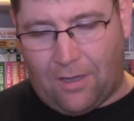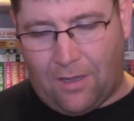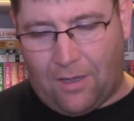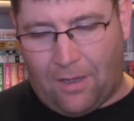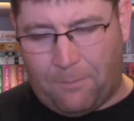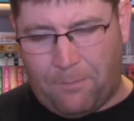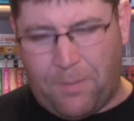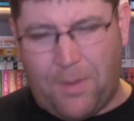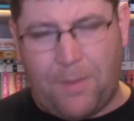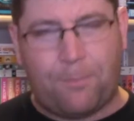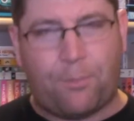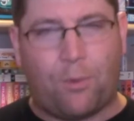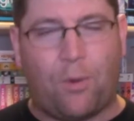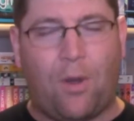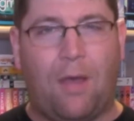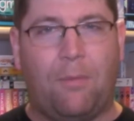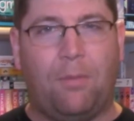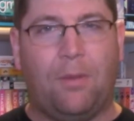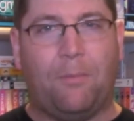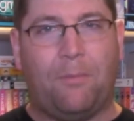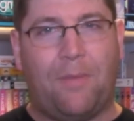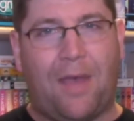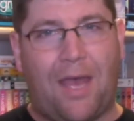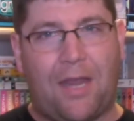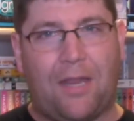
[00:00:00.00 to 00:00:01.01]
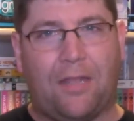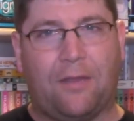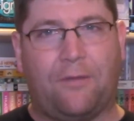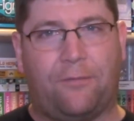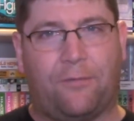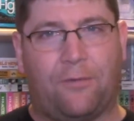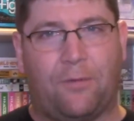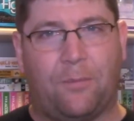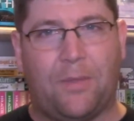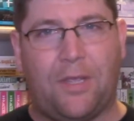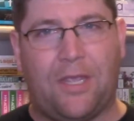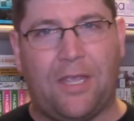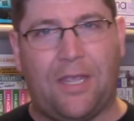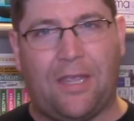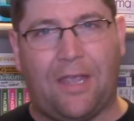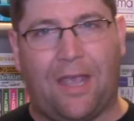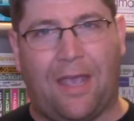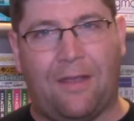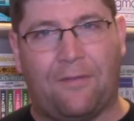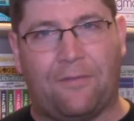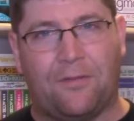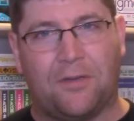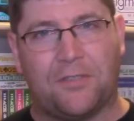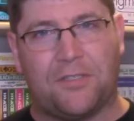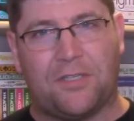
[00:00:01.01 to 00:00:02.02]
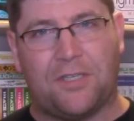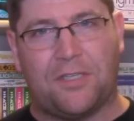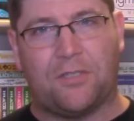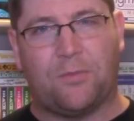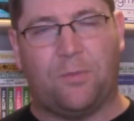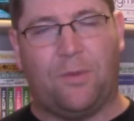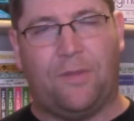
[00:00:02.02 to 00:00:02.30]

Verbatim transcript: a bit problematic for me ever since